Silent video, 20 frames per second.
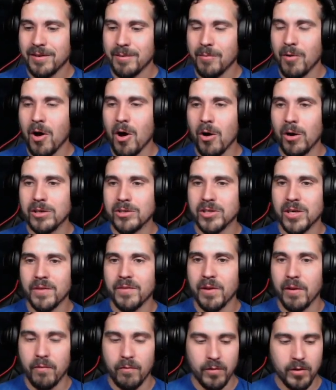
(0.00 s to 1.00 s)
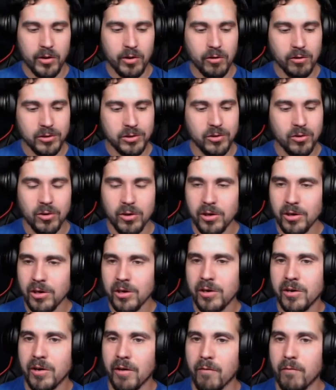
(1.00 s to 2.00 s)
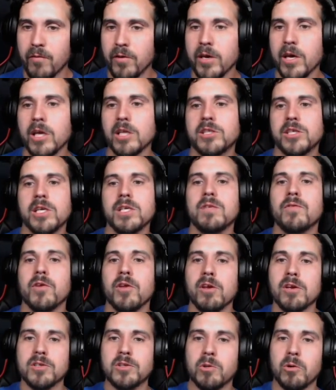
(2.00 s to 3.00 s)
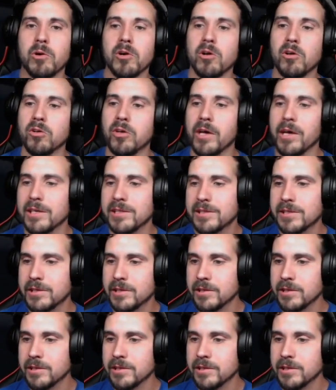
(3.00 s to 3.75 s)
Oh, I started at a video store? A V H S video store, no less.